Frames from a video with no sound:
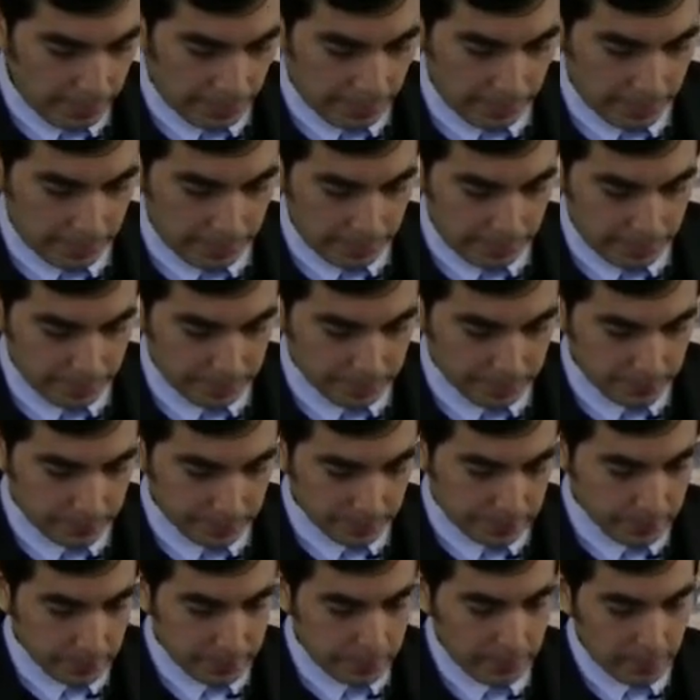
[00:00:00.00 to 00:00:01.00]
uh,
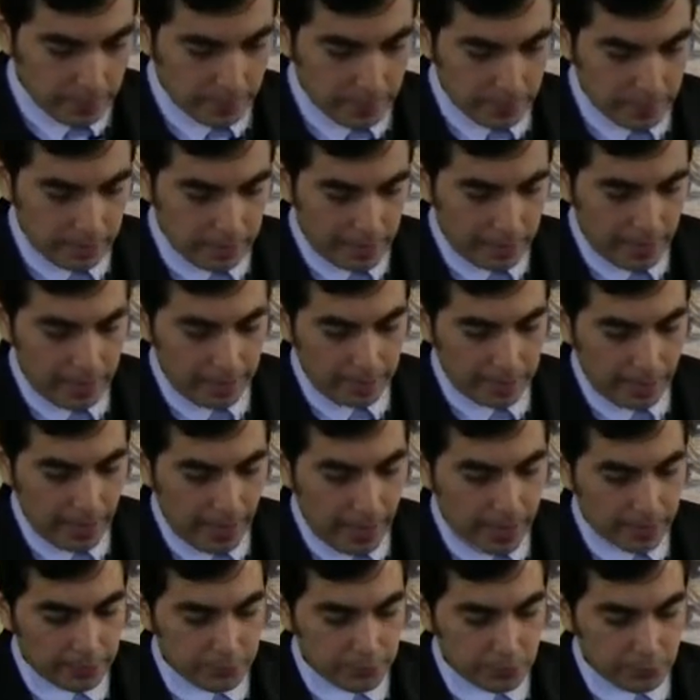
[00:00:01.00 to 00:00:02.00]
that
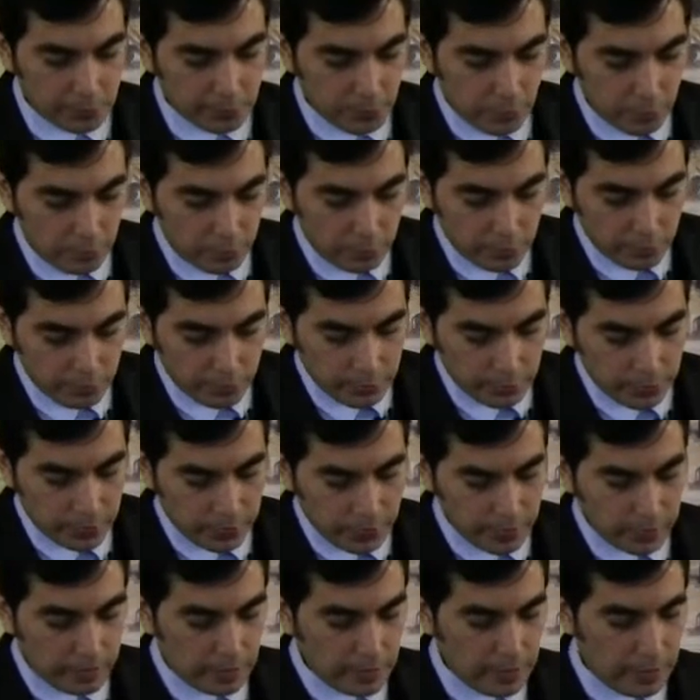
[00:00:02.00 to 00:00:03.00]
had ruled,
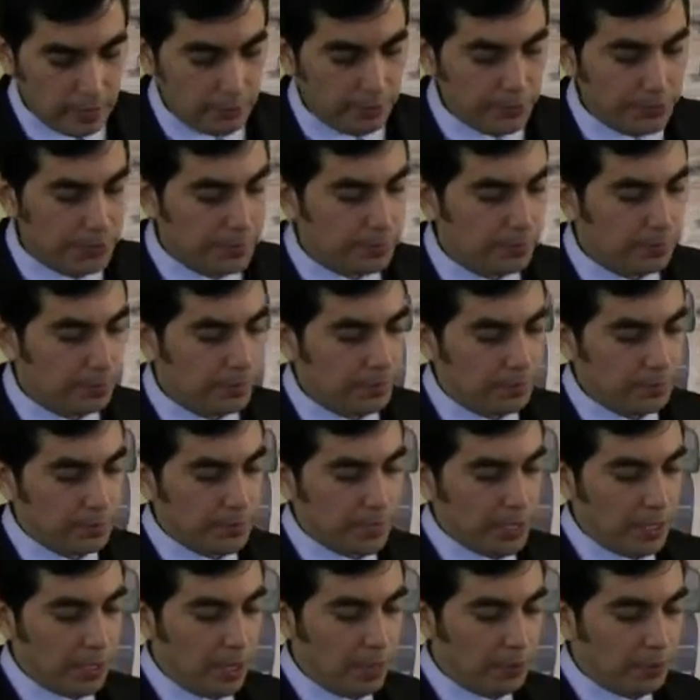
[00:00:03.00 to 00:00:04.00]
it was
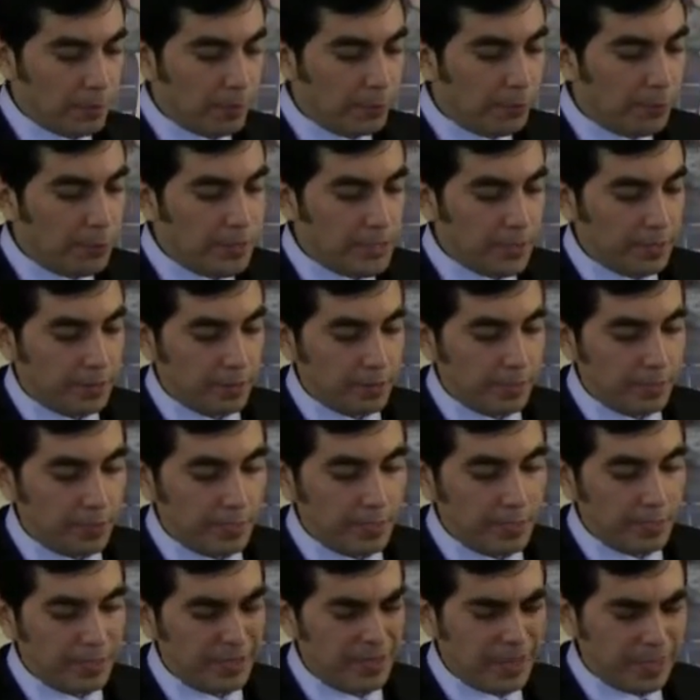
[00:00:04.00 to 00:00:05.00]
becoming
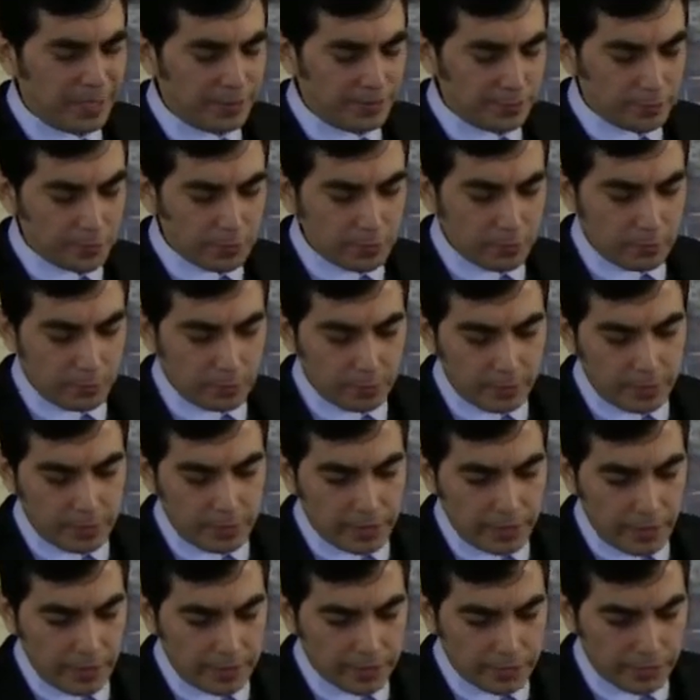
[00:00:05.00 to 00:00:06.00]
weaker, but it had ruled
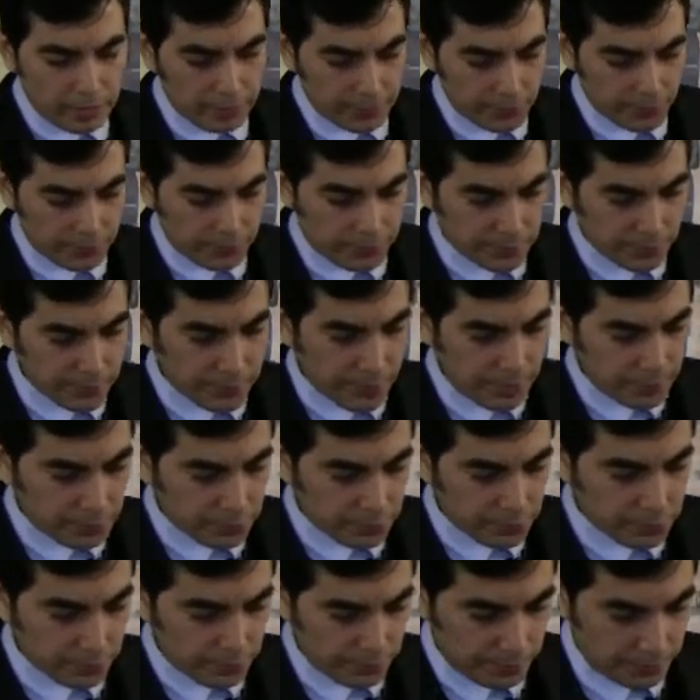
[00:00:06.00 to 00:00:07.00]
the nations for
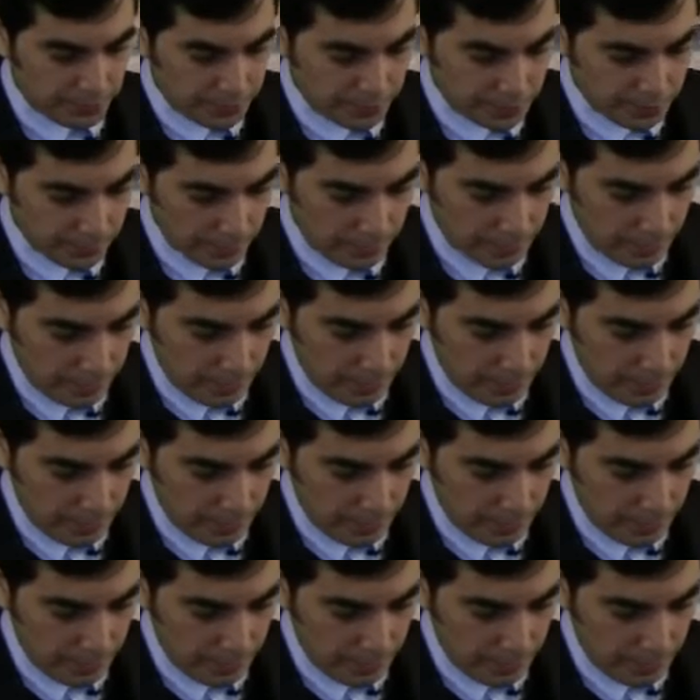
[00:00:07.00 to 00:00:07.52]
centuries.